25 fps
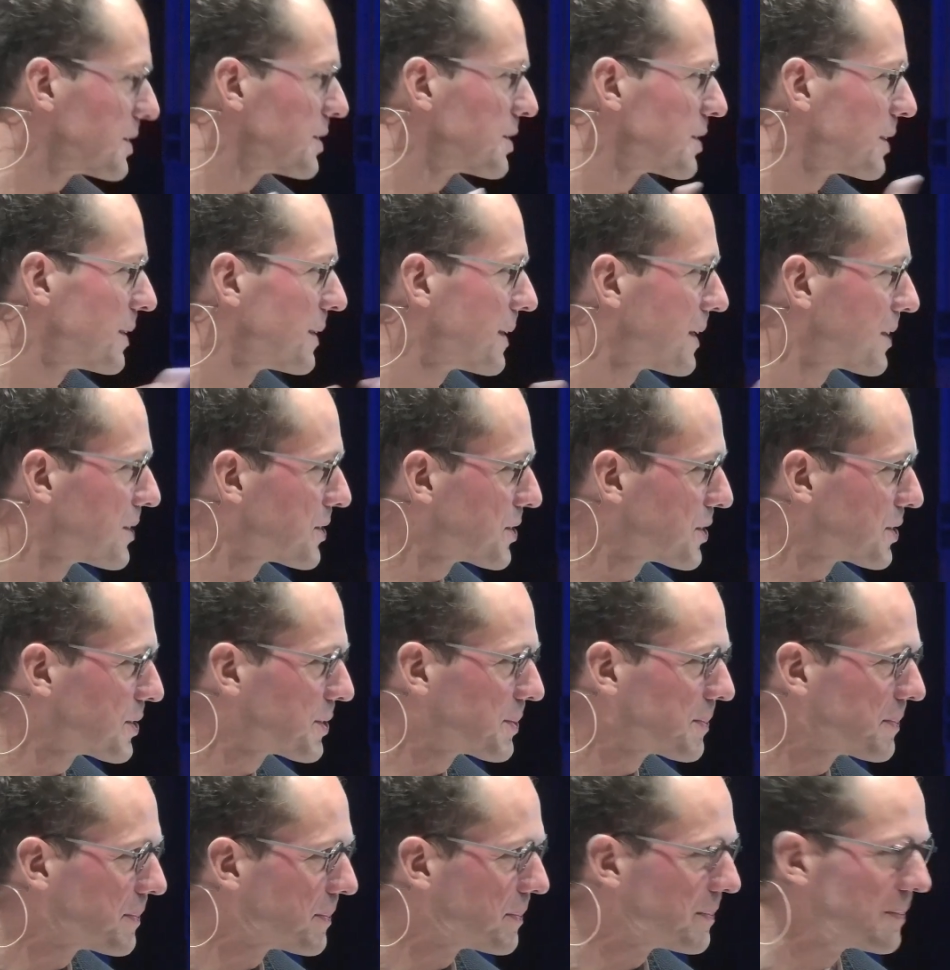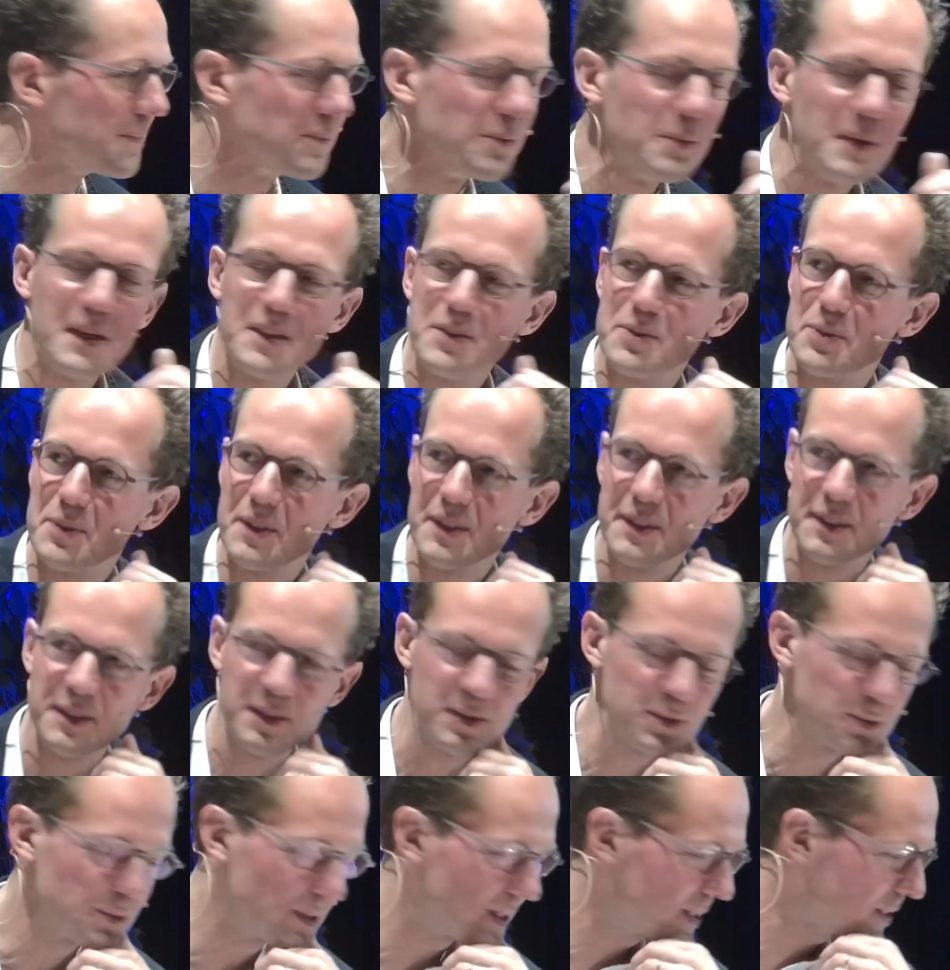a nice way to uh,
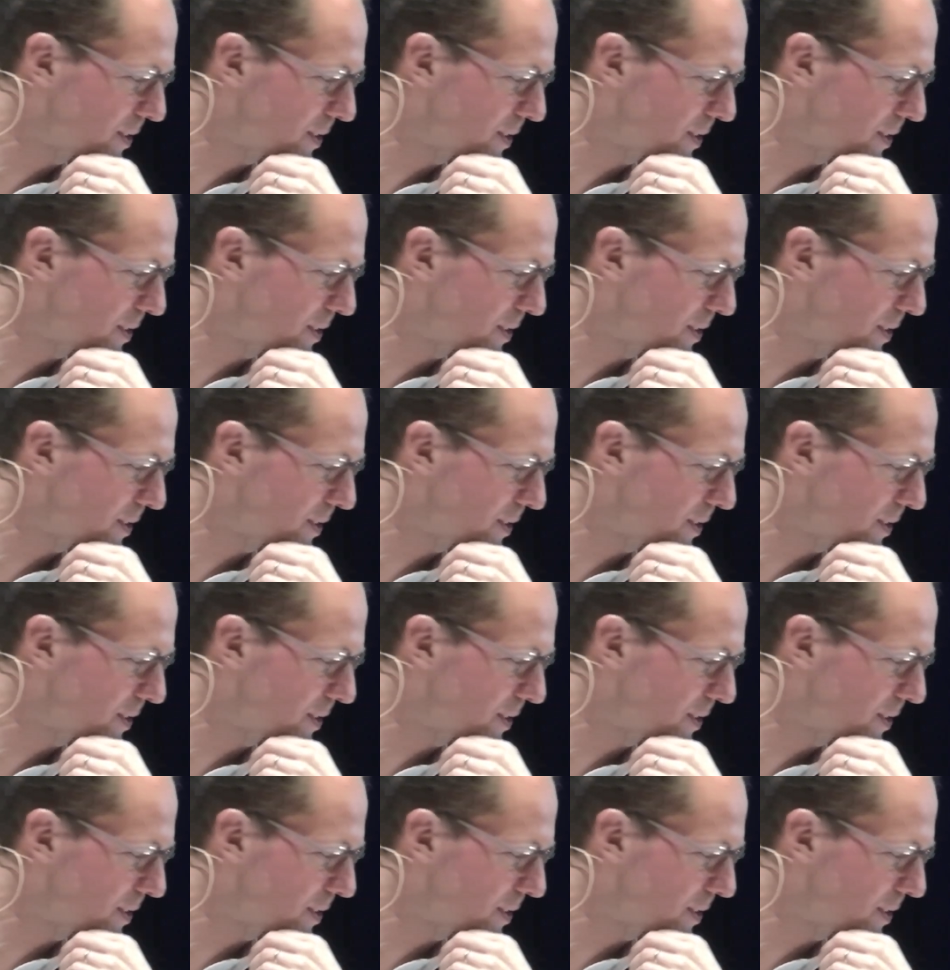to ask.